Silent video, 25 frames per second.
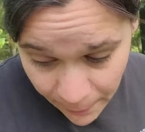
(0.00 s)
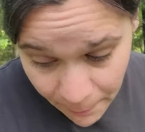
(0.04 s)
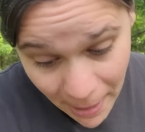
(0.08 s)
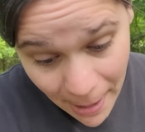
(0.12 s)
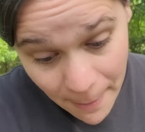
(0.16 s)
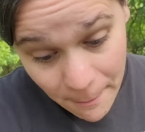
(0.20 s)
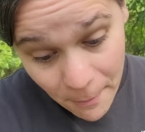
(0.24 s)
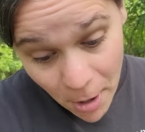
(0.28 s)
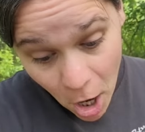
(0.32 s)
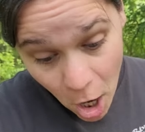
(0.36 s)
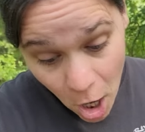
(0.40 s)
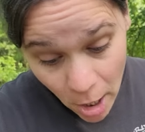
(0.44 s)
Yeah,
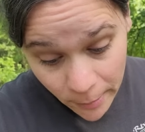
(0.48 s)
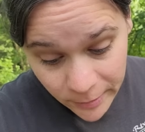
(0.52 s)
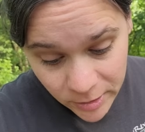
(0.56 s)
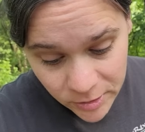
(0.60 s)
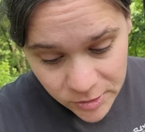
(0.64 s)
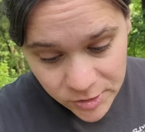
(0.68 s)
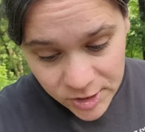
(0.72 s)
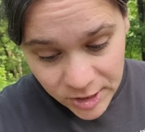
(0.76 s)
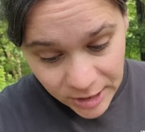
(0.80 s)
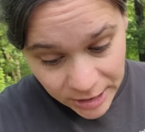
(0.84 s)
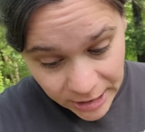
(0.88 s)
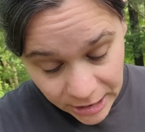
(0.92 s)
my mom
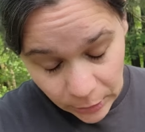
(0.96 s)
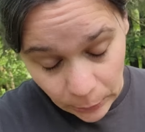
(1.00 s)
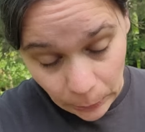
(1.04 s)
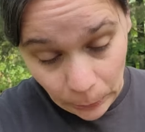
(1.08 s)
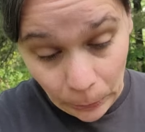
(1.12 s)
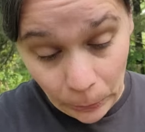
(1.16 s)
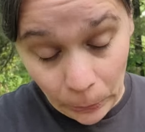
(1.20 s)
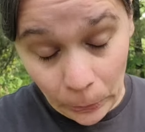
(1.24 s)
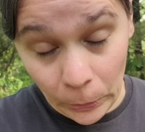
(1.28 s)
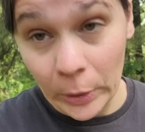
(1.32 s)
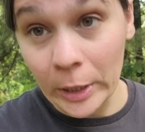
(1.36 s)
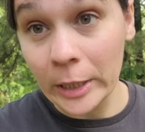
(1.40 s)
used to get it
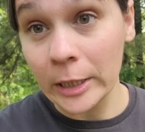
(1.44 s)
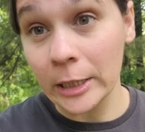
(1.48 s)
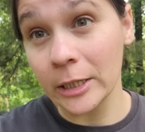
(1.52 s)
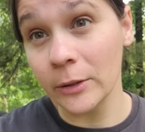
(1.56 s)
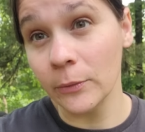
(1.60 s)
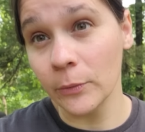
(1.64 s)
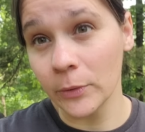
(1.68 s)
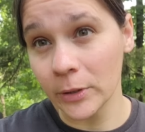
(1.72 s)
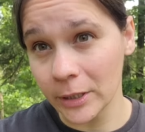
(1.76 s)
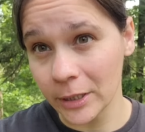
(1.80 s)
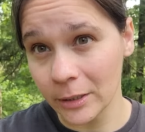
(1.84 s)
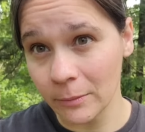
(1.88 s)

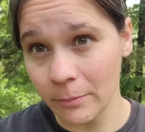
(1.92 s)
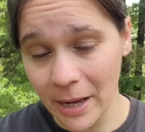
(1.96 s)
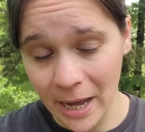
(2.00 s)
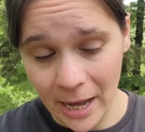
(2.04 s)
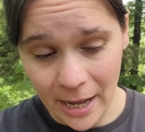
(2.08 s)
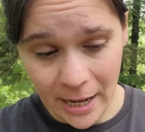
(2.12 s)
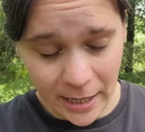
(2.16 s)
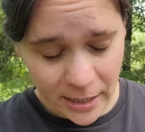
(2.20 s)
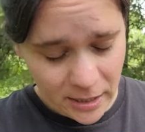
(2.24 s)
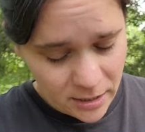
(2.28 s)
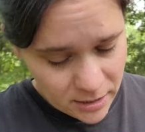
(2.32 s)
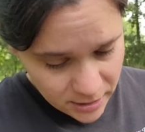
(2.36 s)
really, really
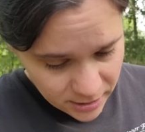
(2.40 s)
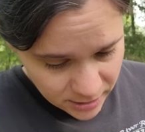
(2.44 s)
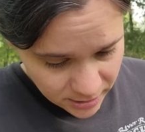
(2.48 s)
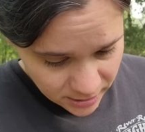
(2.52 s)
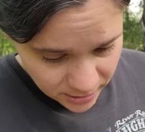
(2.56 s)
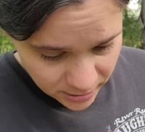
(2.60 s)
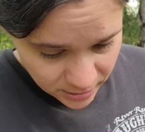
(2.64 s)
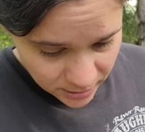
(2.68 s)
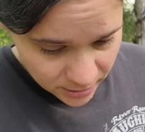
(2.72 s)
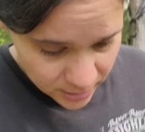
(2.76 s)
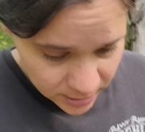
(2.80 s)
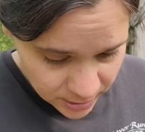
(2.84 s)
bad.
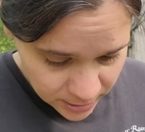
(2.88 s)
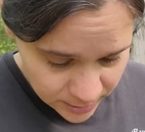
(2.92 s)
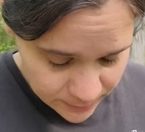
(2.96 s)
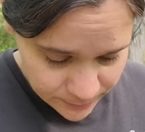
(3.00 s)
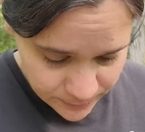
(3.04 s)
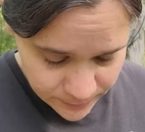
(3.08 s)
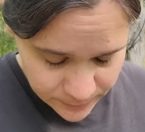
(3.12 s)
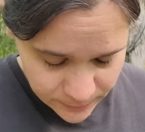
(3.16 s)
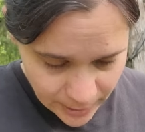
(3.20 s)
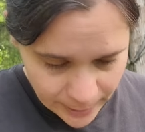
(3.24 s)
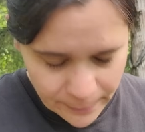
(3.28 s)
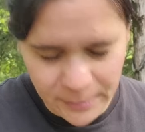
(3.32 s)

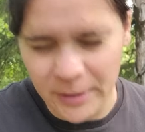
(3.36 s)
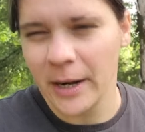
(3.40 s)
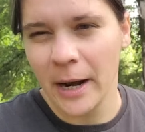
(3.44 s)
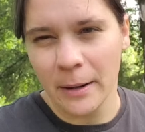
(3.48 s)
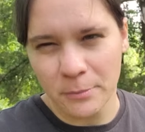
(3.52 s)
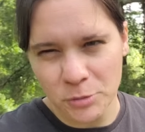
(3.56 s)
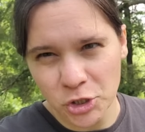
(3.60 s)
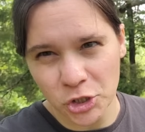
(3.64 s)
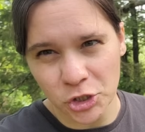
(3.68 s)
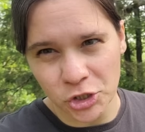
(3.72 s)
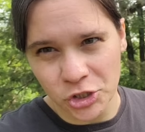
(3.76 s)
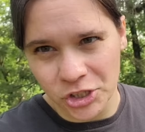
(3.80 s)
Um, I mean,
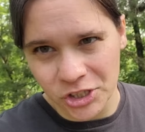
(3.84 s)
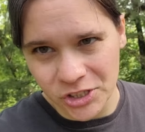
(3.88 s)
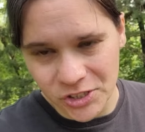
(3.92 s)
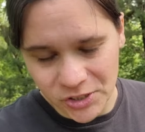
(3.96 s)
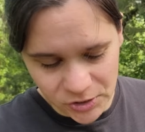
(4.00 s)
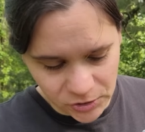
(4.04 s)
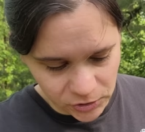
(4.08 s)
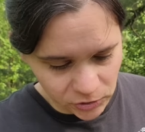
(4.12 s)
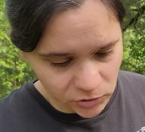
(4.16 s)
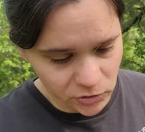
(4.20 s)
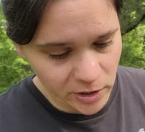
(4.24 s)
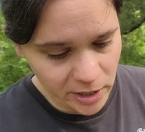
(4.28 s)
I'm sure she
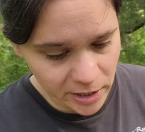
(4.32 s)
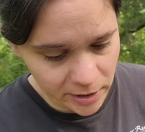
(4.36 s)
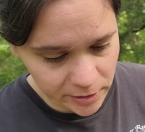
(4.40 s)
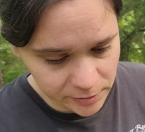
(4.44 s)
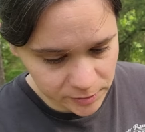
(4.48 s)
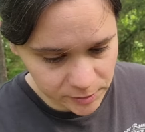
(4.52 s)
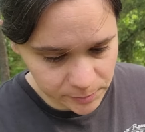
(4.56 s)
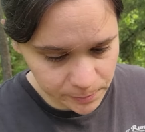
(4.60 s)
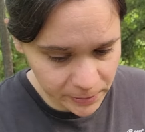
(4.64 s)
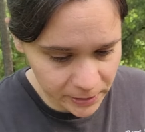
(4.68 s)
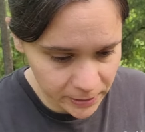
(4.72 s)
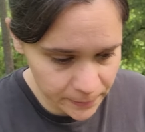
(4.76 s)
still
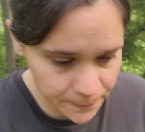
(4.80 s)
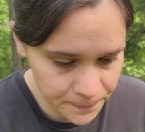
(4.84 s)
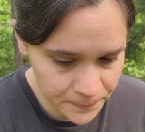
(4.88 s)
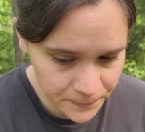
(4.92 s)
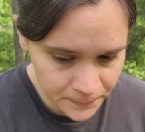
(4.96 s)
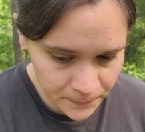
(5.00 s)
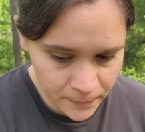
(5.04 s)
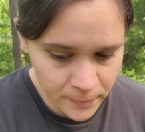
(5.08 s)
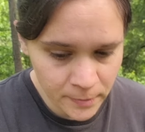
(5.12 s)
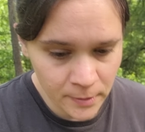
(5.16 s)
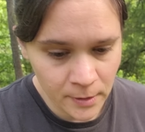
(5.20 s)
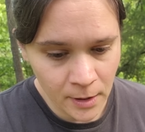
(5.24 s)
does, but
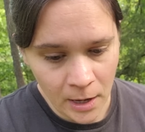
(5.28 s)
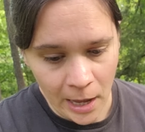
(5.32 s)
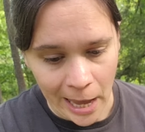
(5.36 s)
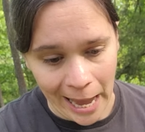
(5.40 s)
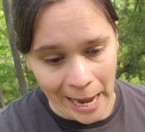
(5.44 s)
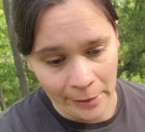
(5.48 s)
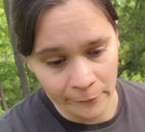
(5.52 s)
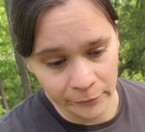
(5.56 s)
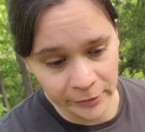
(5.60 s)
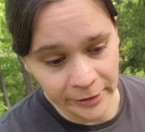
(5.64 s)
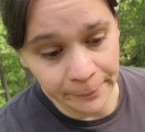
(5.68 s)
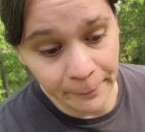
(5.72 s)

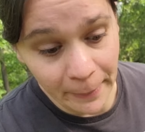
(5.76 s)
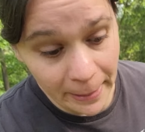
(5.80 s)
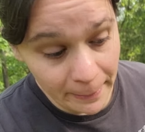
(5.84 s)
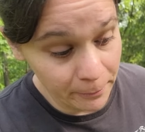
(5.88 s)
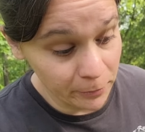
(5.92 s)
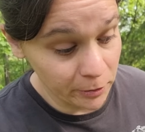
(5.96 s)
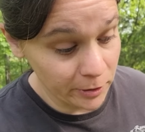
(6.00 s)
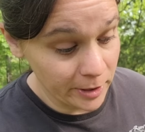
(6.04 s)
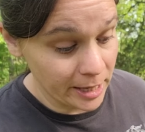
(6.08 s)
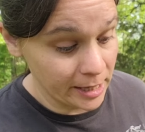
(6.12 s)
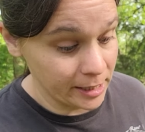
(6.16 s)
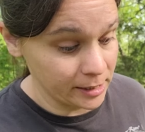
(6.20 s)
I
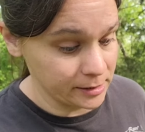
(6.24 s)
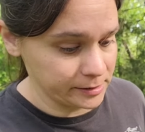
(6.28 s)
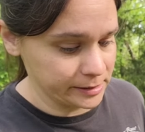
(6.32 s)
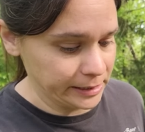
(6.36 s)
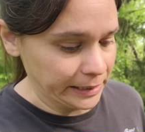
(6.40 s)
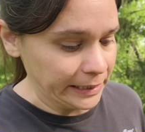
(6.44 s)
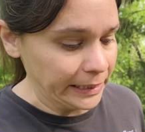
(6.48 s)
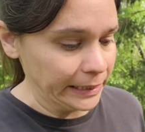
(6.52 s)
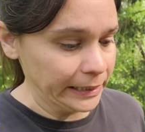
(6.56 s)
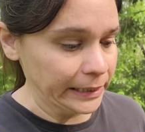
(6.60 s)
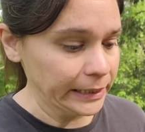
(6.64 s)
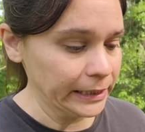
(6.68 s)
remember that
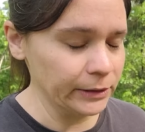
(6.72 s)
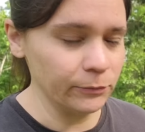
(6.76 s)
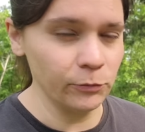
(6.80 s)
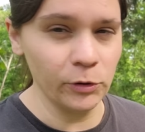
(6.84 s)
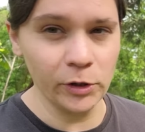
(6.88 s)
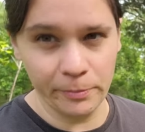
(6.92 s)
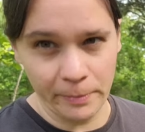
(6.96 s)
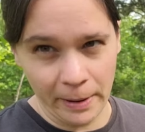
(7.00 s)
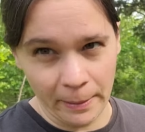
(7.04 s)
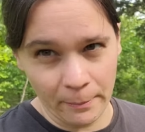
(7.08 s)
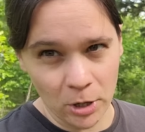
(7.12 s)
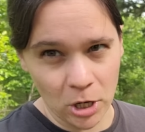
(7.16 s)
as a kid
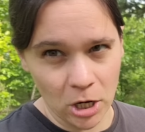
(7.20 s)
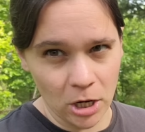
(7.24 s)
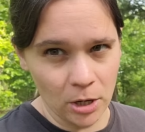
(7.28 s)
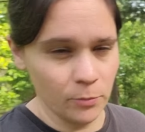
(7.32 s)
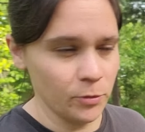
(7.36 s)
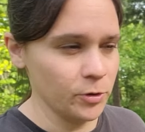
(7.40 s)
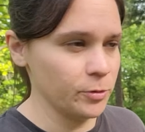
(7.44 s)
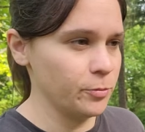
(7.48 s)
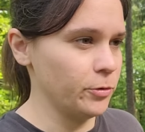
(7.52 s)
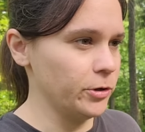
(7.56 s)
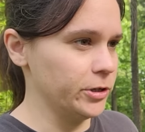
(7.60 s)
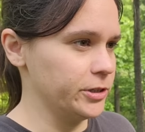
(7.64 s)
with my
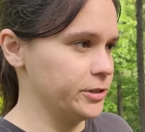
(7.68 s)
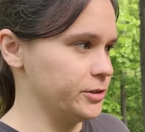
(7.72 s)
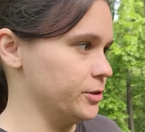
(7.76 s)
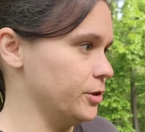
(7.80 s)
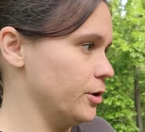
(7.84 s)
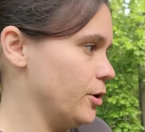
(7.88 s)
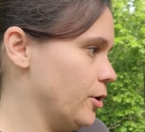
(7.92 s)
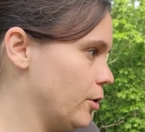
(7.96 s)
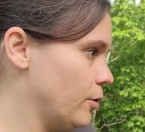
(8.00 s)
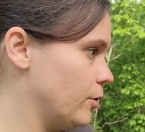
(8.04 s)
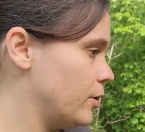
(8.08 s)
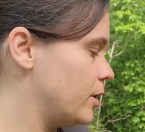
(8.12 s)
mom with
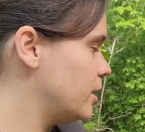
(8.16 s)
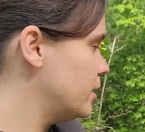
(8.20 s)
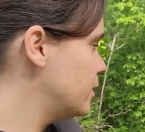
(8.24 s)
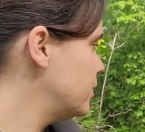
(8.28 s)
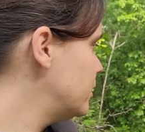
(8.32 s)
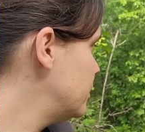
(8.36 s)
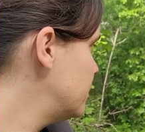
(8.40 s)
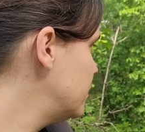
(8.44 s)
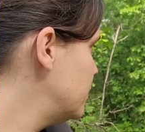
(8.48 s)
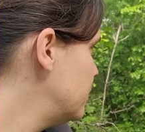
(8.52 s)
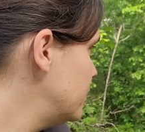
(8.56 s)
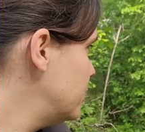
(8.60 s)
poison oak.
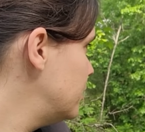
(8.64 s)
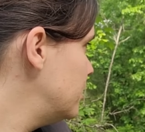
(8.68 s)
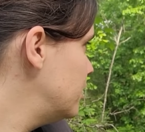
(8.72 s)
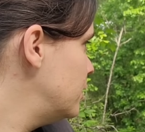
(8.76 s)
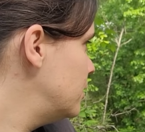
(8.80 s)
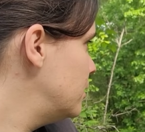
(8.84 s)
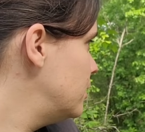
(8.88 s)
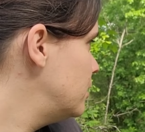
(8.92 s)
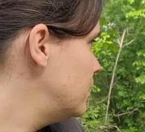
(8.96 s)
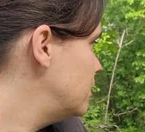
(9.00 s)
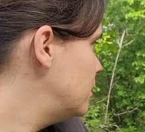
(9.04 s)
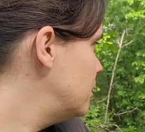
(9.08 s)

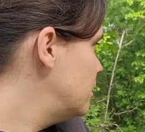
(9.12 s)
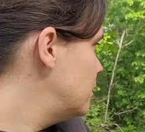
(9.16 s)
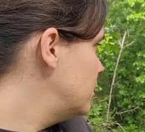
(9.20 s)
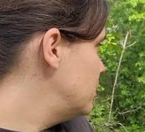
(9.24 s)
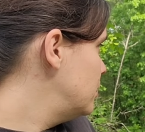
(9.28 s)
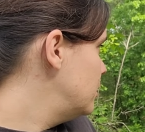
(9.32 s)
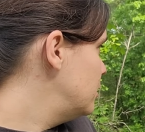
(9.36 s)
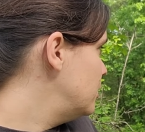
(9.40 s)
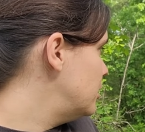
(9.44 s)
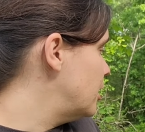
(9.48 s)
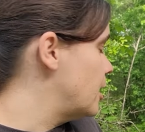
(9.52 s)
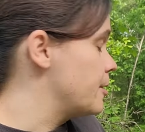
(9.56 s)

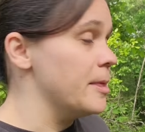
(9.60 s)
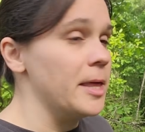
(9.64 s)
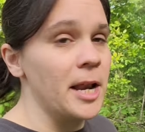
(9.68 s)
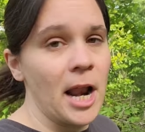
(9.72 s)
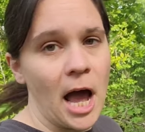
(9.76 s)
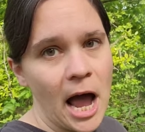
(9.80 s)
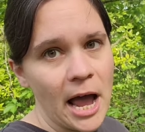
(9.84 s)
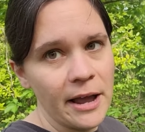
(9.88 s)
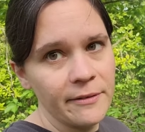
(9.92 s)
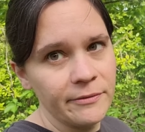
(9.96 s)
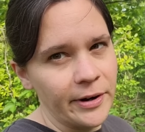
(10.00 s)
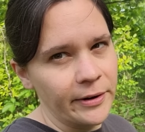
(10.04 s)
And
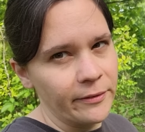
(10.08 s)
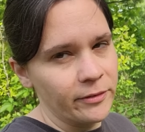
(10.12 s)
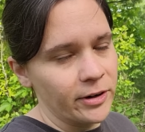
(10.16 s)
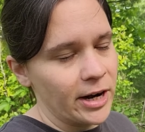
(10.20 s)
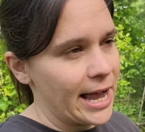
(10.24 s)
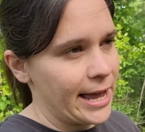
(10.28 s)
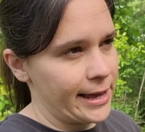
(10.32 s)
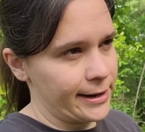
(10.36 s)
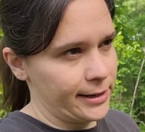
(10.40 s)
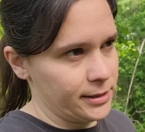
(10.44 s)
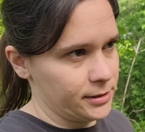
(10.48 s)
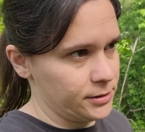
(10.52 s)
then I've
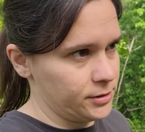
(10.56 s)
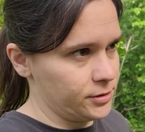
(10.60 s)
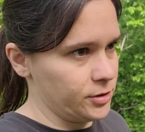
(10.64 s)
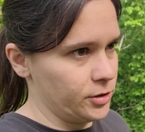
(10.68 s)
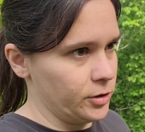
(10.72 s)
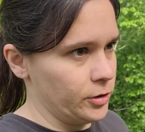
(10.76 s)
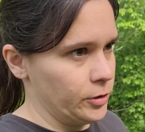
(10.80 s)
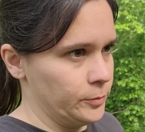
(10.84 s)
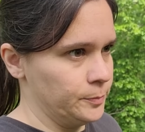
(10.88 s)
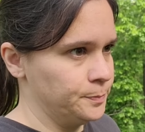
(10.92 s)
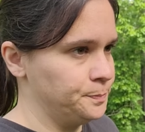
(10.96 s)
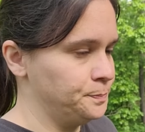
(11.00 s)
never had it,
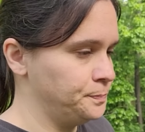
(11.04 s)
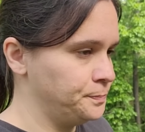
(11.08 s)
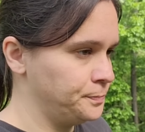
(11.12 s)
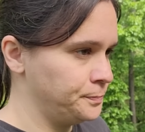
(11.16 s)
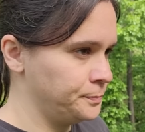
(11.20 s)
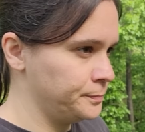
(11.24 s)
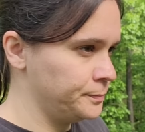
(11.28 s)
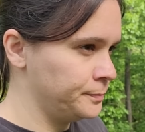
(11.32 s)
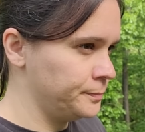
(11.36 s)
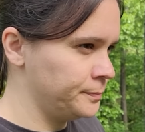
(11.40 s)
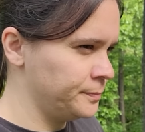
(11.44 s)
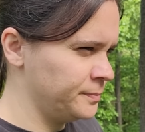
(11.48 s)
so
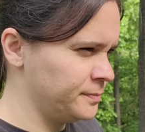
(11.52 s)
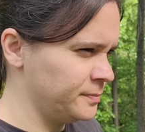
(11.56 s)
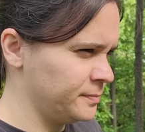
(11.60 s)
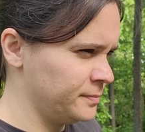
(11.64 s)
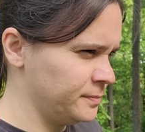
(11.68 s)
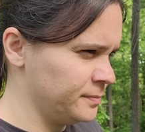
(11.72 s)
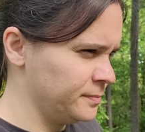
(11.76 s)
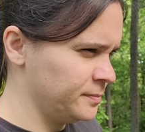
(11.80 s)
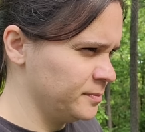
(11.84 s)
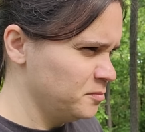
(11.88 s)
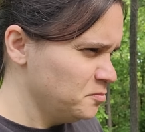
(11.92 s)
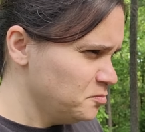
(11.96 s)

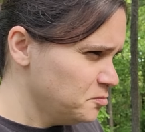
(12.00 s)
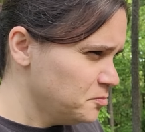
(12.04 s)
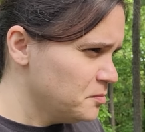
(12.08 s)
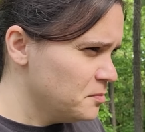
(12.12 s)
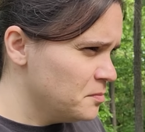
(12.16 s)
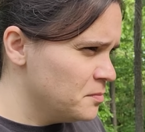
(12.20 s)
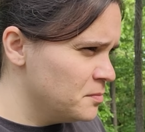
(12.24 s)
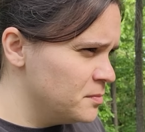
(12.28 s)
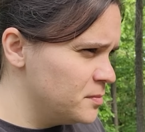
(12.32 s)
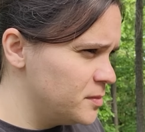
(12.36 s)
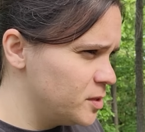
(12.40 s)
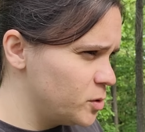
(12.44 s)

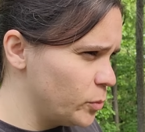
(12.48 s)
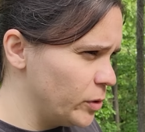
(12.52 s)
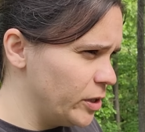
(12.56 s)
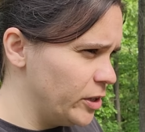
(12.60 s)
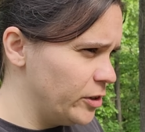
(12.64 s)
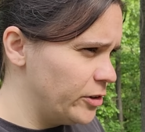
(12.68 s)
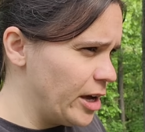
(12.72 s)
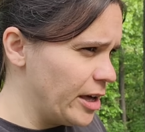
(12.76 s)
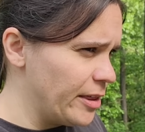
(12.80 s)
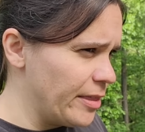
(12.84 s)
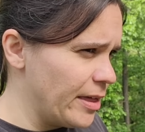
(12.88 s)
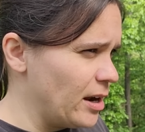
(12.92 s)
it's
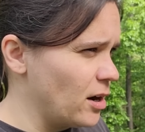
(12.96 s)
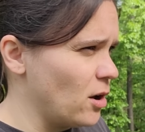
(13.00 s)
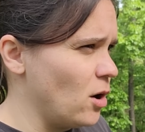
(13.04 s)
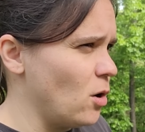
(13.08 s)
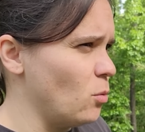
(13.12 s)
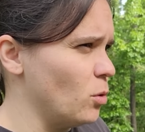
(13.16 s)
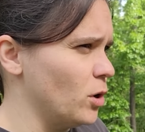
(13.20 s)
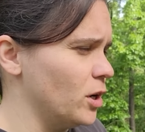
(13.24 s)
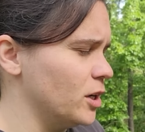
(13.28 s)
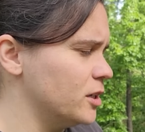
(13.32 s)
weird how that all